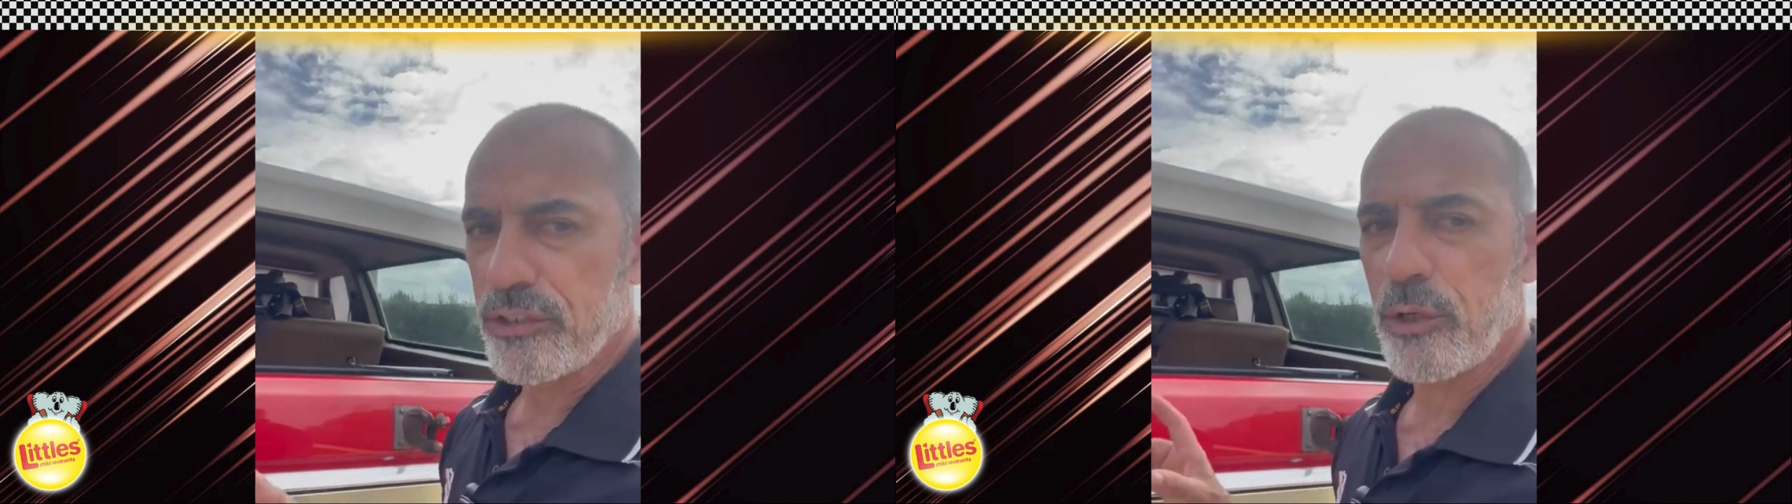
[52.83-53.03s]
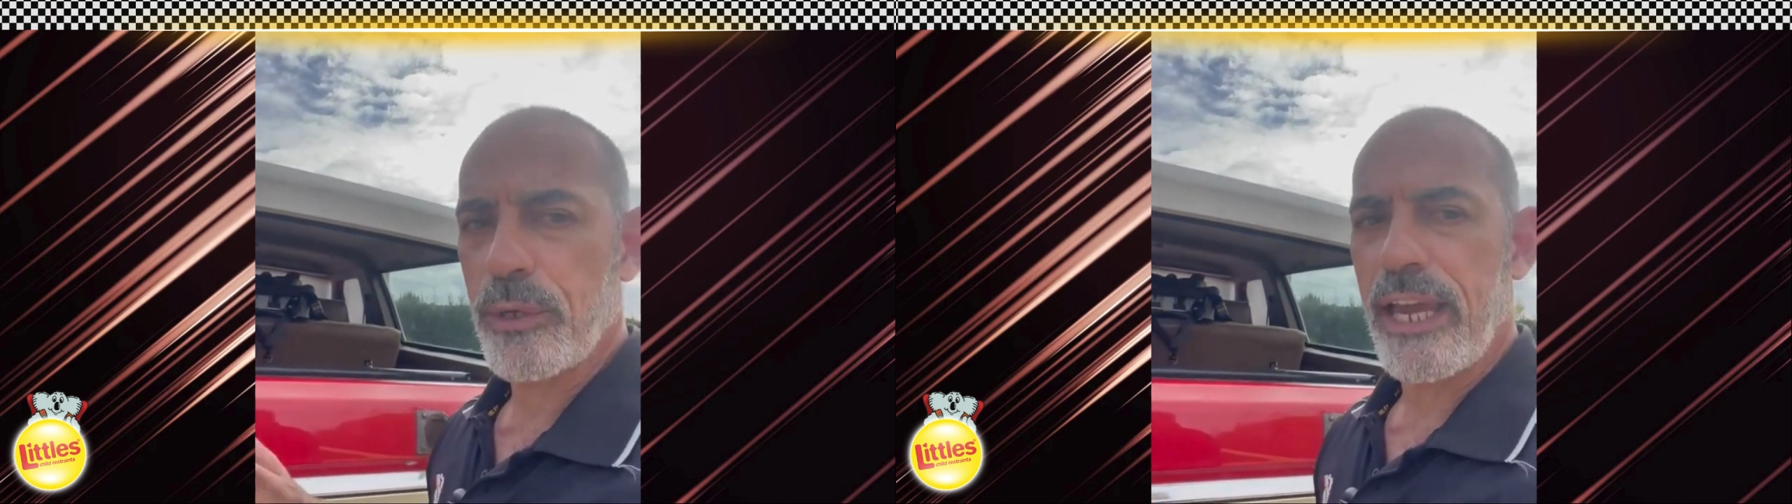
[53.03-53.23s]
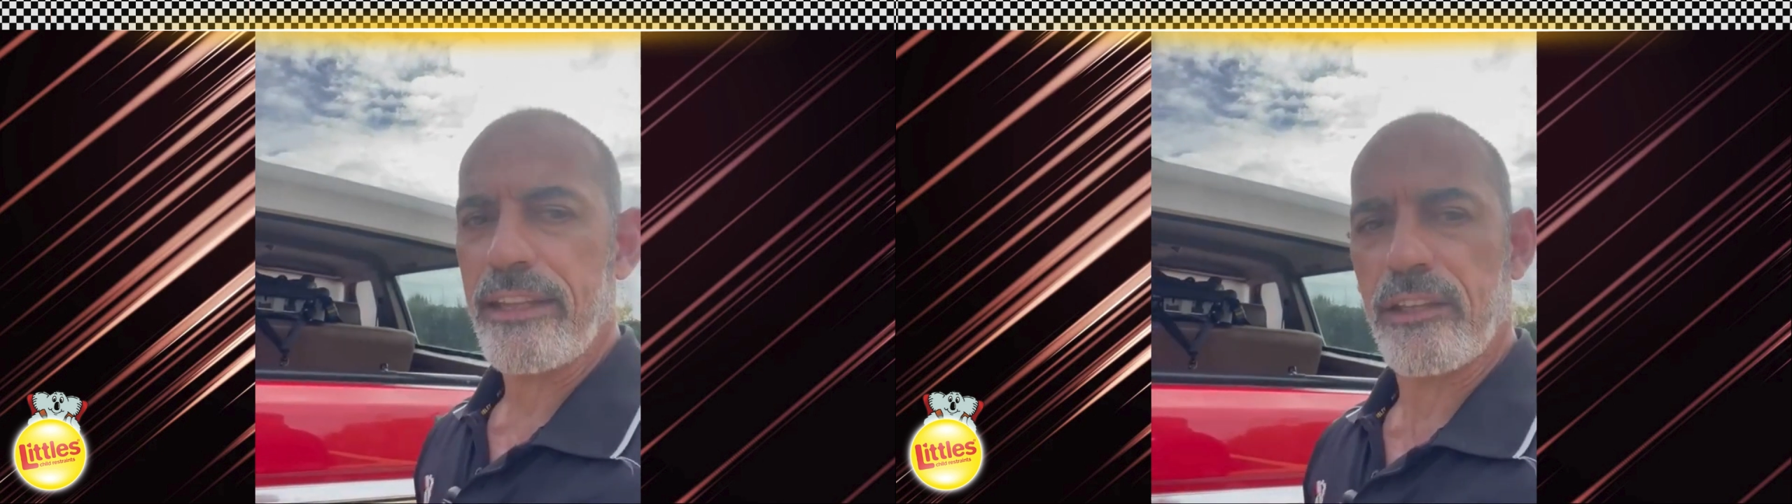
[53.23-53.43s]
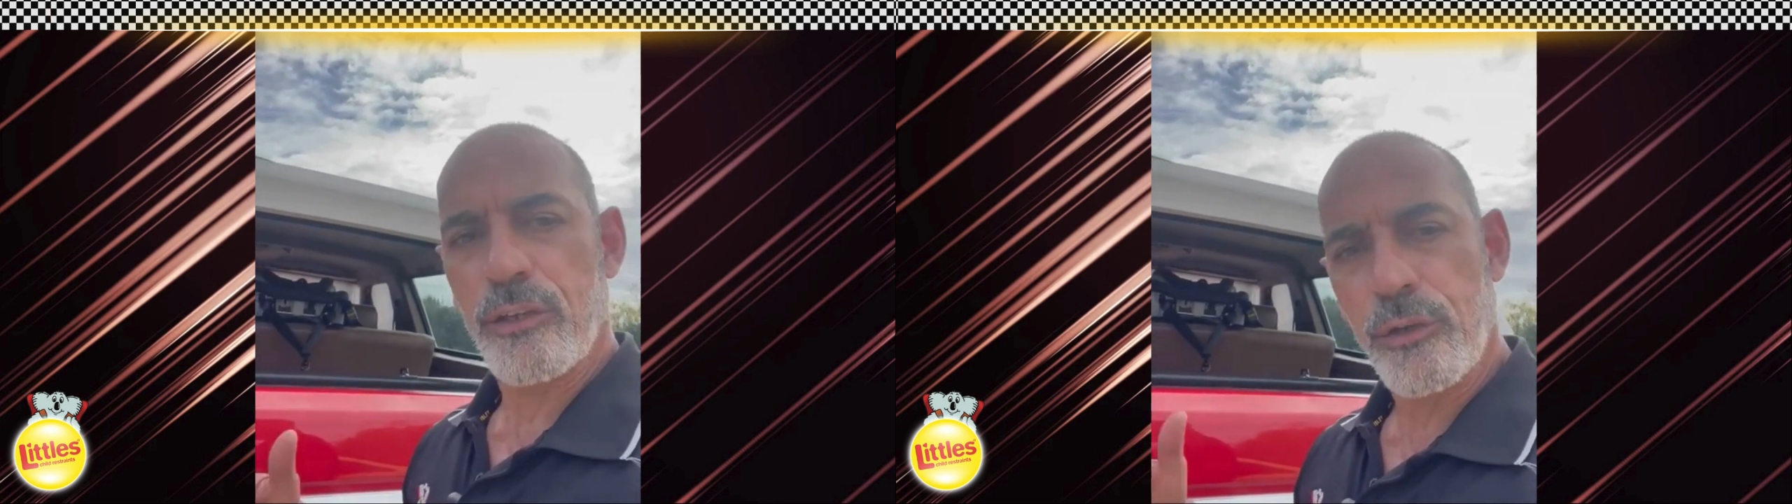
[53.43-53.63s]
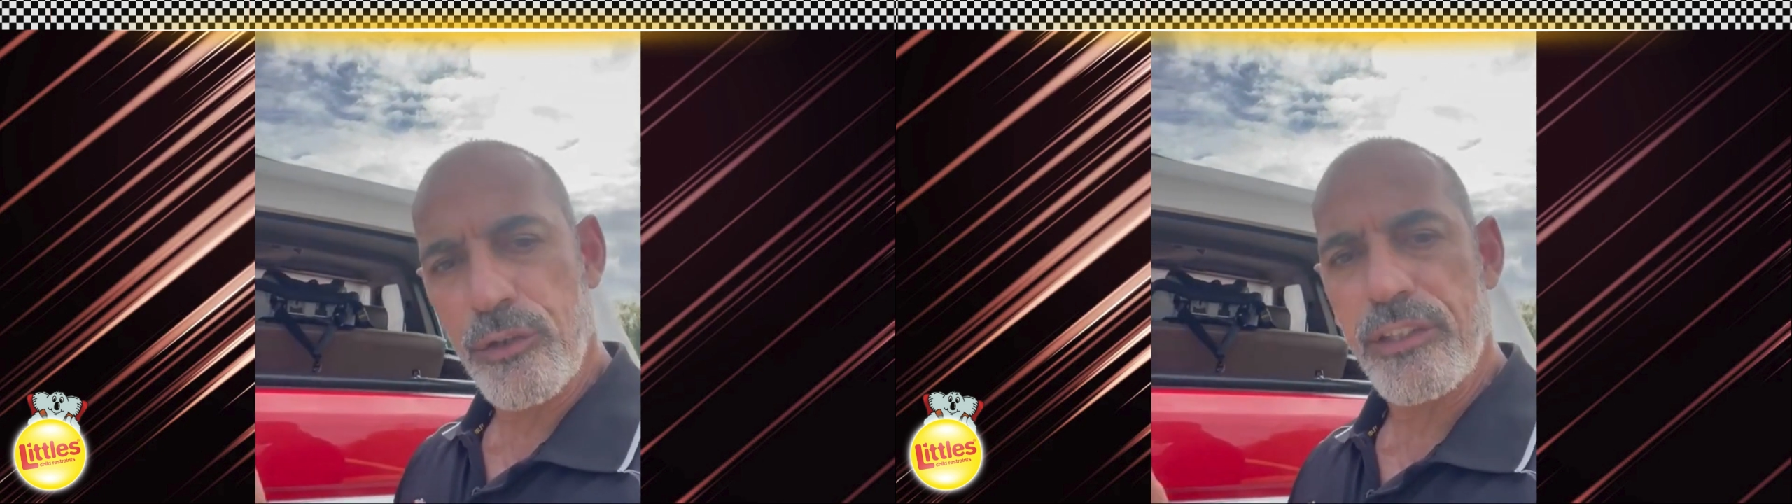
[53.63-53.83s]
So we had to
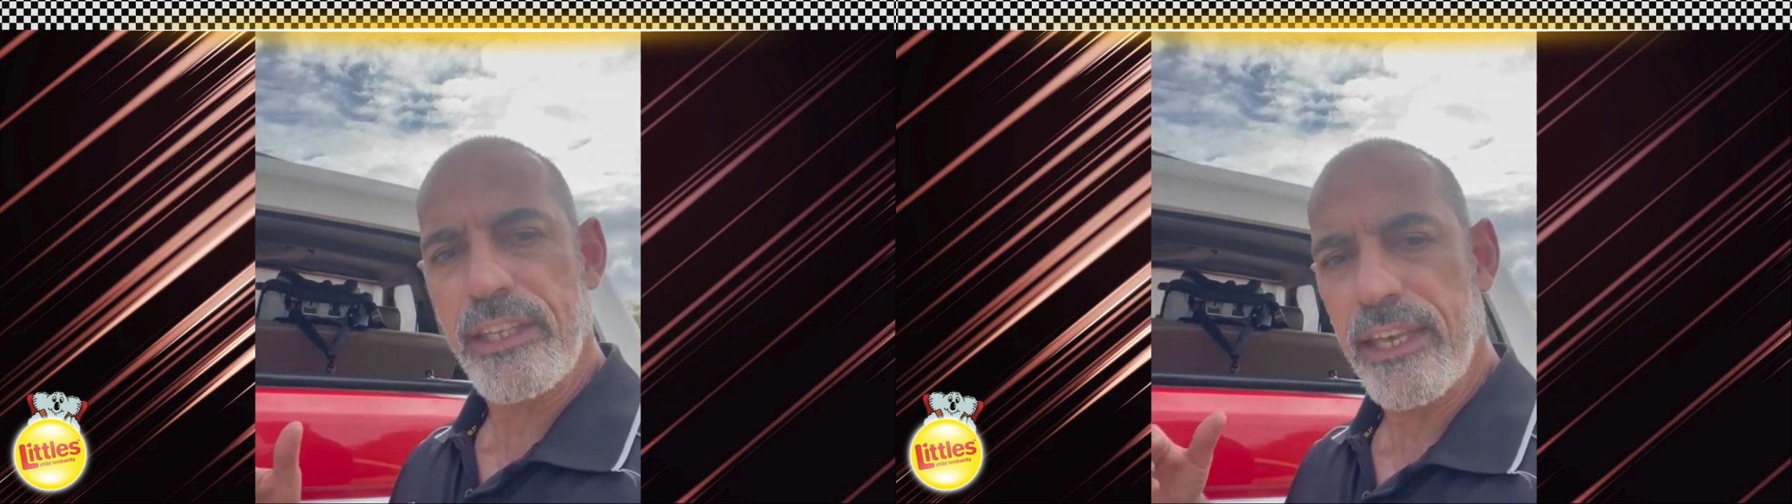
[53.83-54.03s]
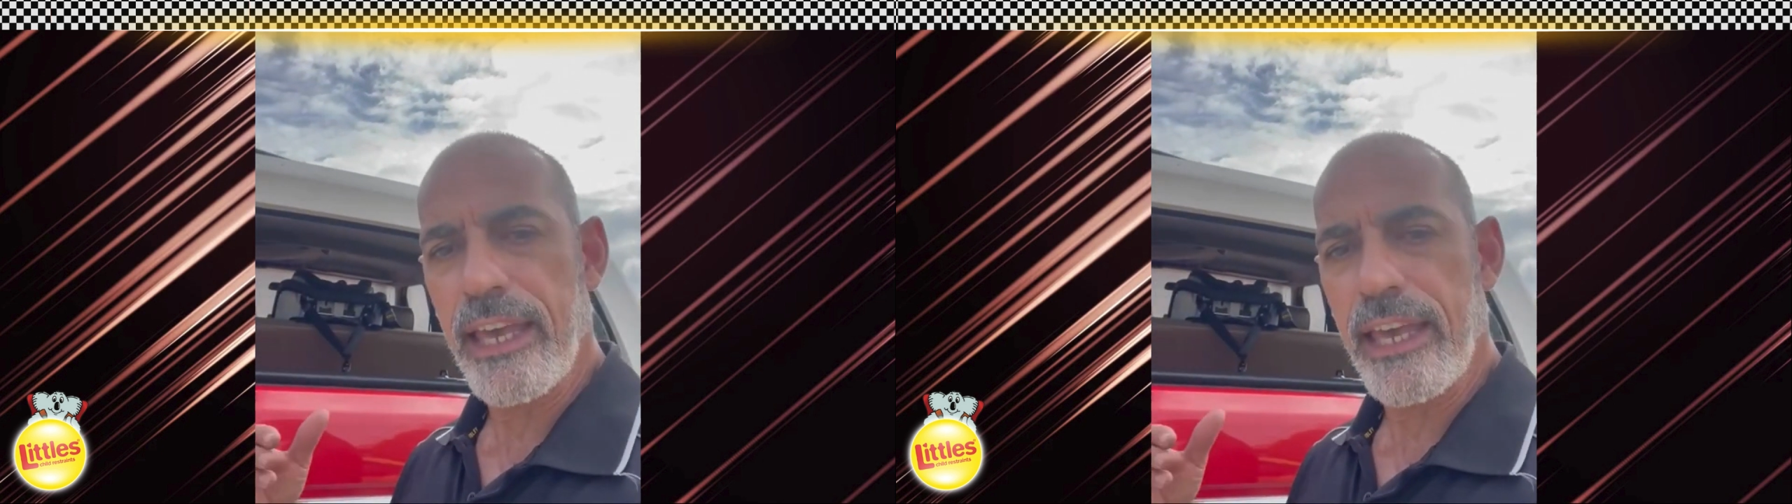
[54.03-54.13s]
use the